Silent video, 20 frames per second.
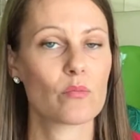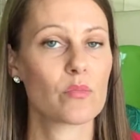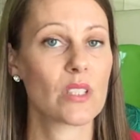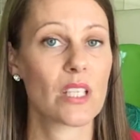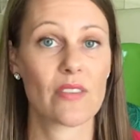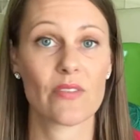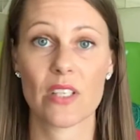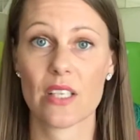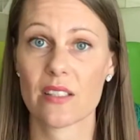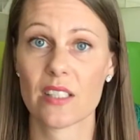
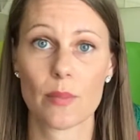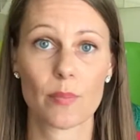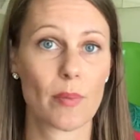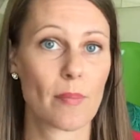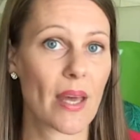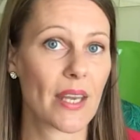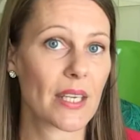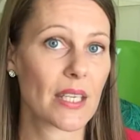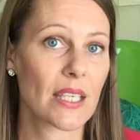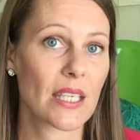given as
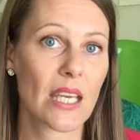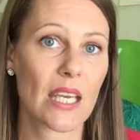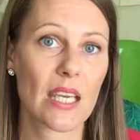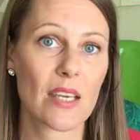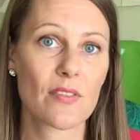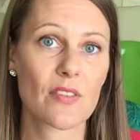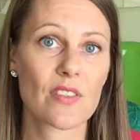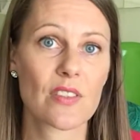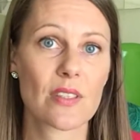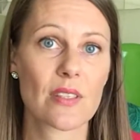diplomatic
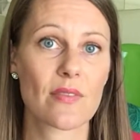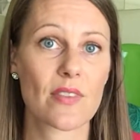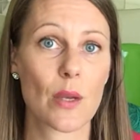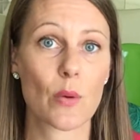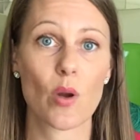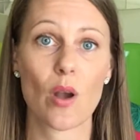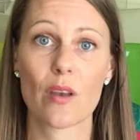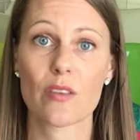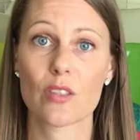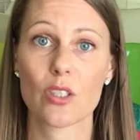gifts. They
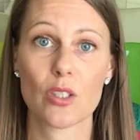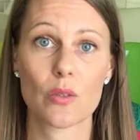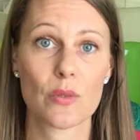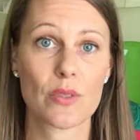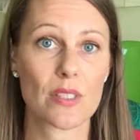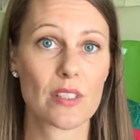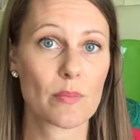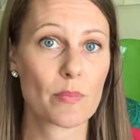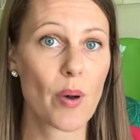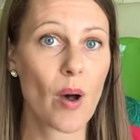were also
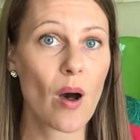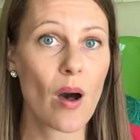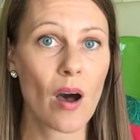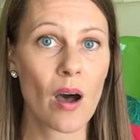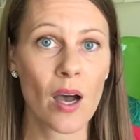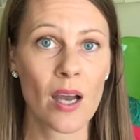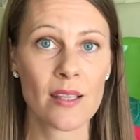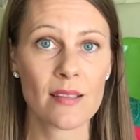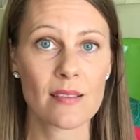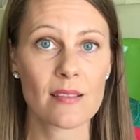used as
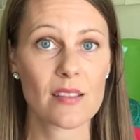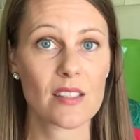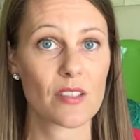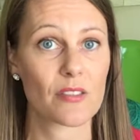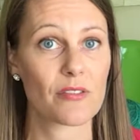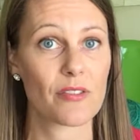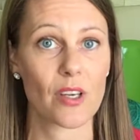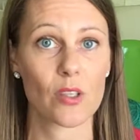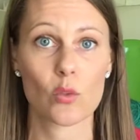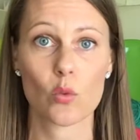pawns to
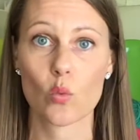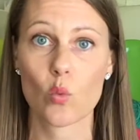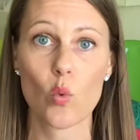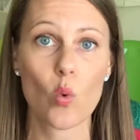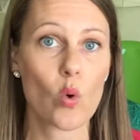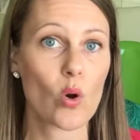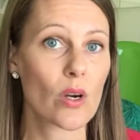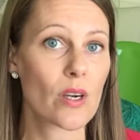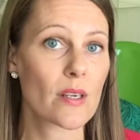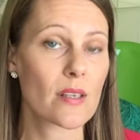fund
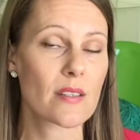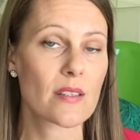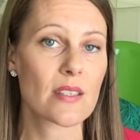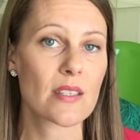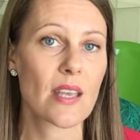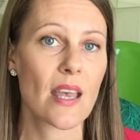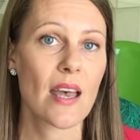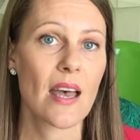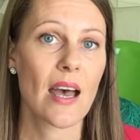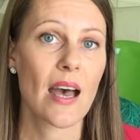wars,